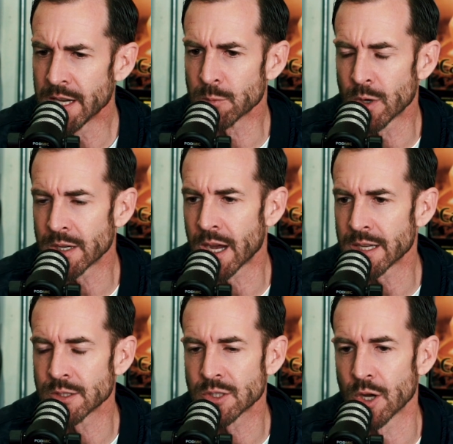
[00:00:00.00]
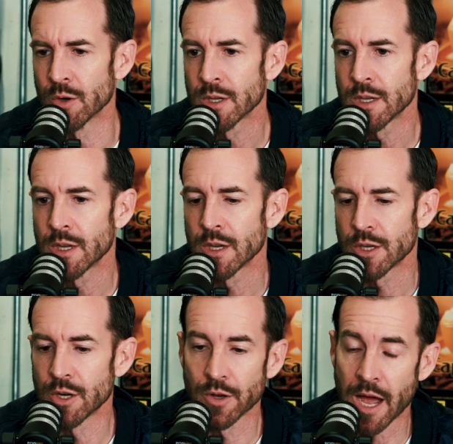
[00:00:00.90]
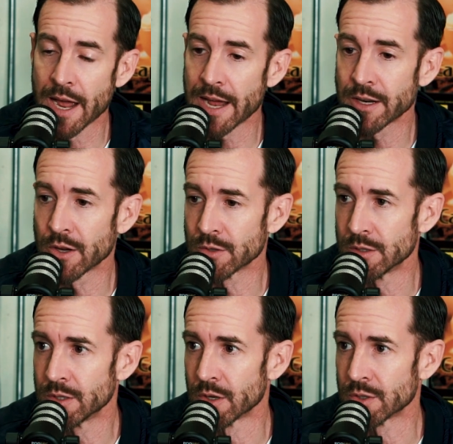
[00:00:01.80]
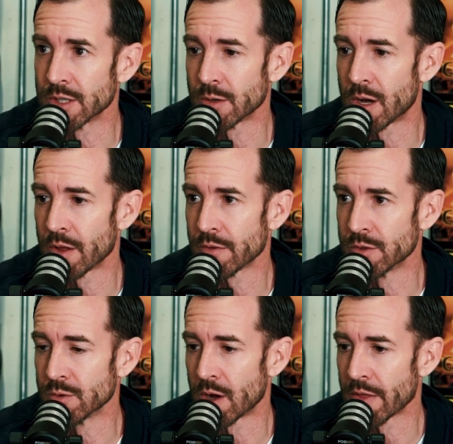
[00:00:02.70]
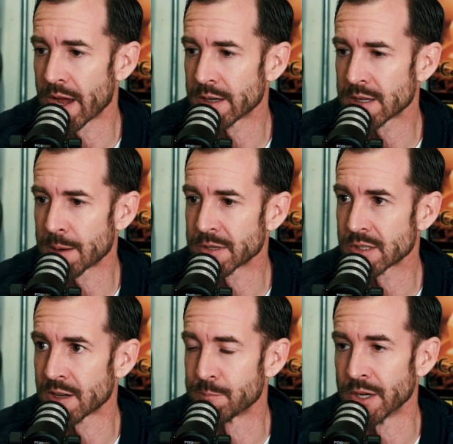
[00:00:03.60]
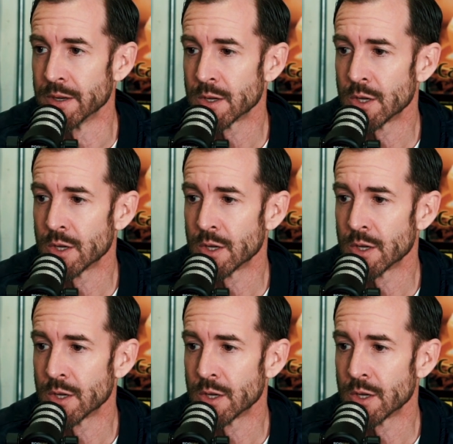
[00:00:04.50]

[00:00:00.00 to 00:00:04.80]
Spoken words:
and whatnot. And so, I had to go, do all that type of stuff. But